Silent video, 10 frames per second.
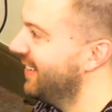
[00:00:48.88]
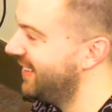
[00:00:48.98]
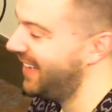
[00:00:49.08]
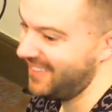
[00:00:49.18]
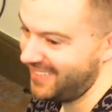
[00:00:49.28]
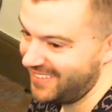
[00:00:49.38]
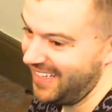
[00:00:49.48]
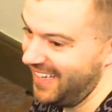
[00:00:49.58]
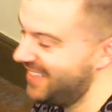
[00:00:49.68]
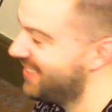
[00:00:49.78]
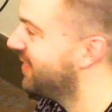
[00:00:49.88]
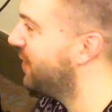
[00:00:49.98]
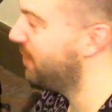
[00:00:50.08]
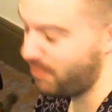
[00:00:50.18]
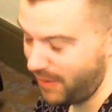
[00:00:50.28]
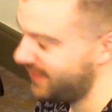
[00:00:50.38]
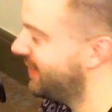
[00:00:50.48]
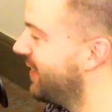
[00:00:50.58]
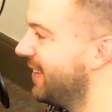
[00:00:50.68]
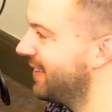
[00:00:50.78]
yes, it is the
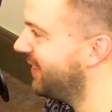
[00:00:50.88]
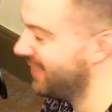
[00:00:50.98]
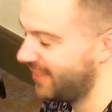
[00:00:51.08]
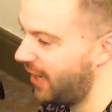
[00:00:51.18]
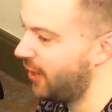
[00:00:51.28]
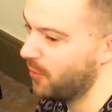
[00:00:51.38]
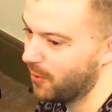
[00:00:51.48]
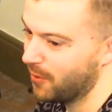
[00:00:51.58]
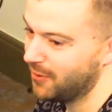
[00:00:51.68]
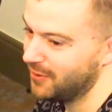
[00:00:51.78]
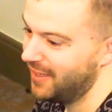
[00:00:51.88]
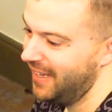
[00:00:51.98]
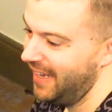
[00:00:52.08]
best thing in the entire world